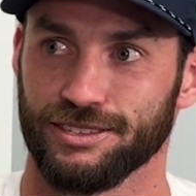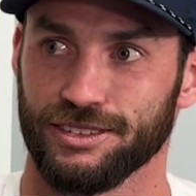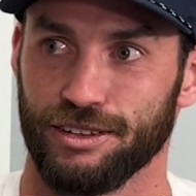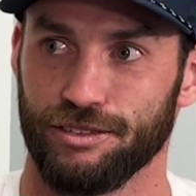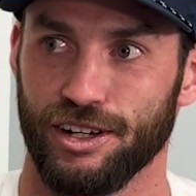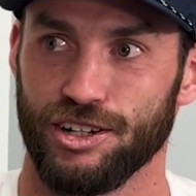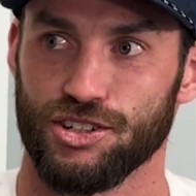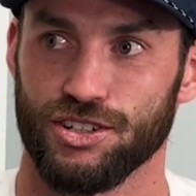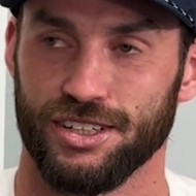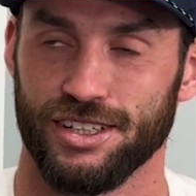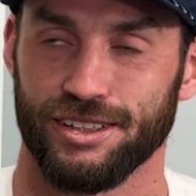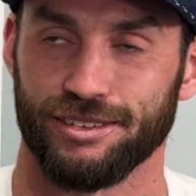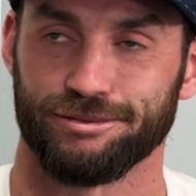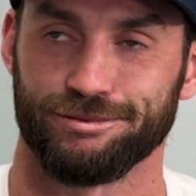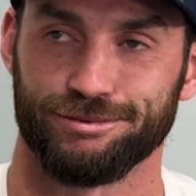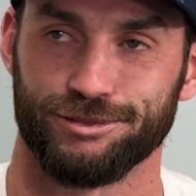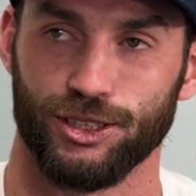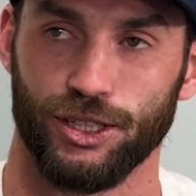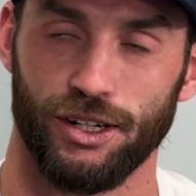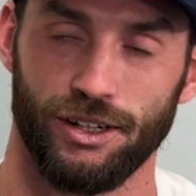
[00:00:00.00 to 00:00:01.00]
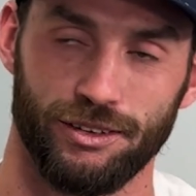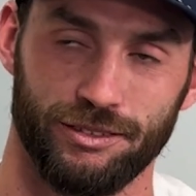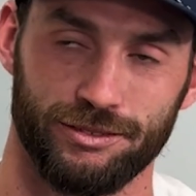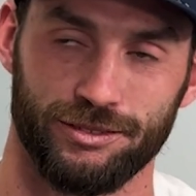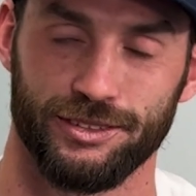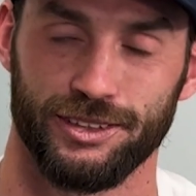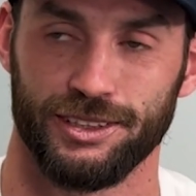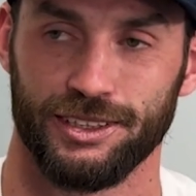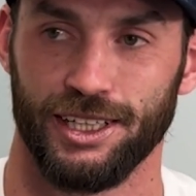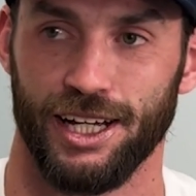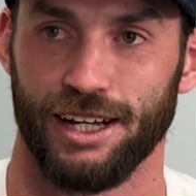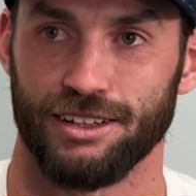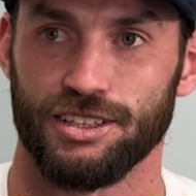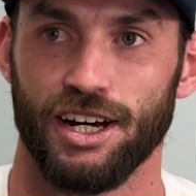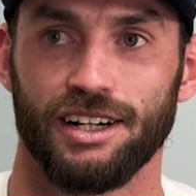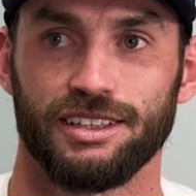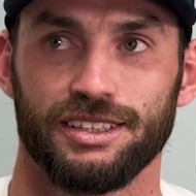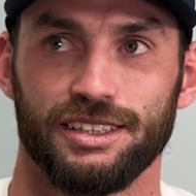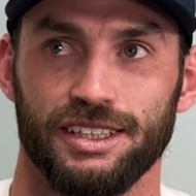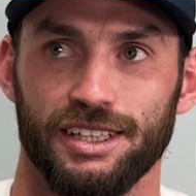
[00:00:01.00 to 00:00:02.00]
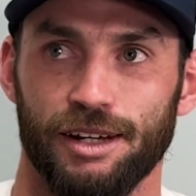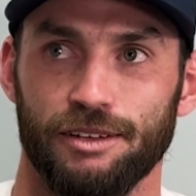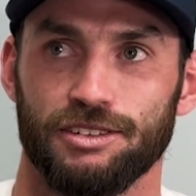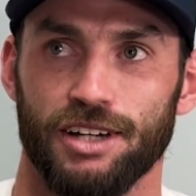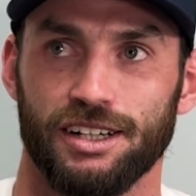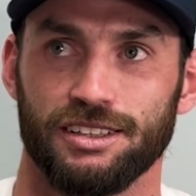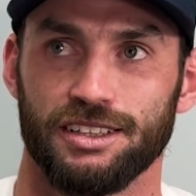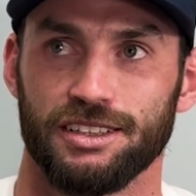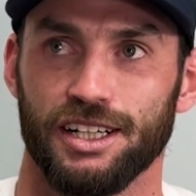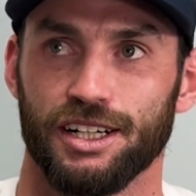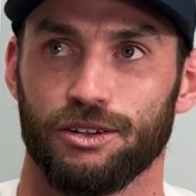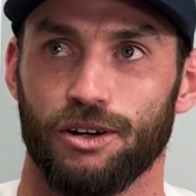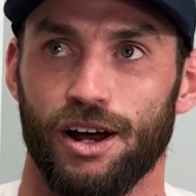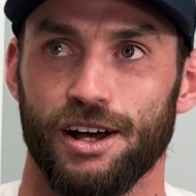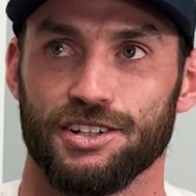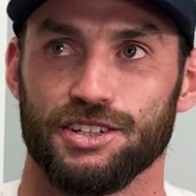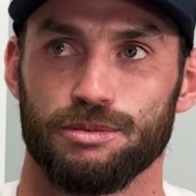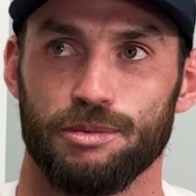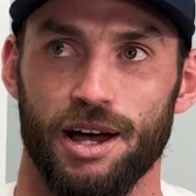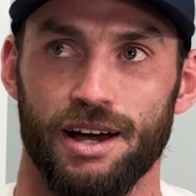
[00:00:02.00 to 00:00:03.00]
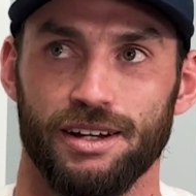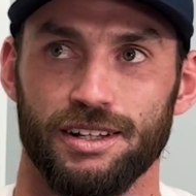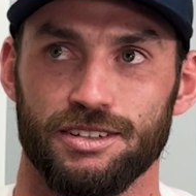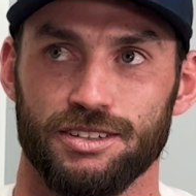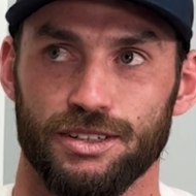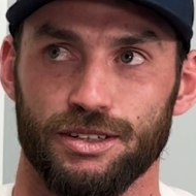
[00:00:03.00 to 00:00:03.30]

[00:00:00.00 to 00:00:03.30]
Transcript: Eventually. I talked to Nick Ross about it,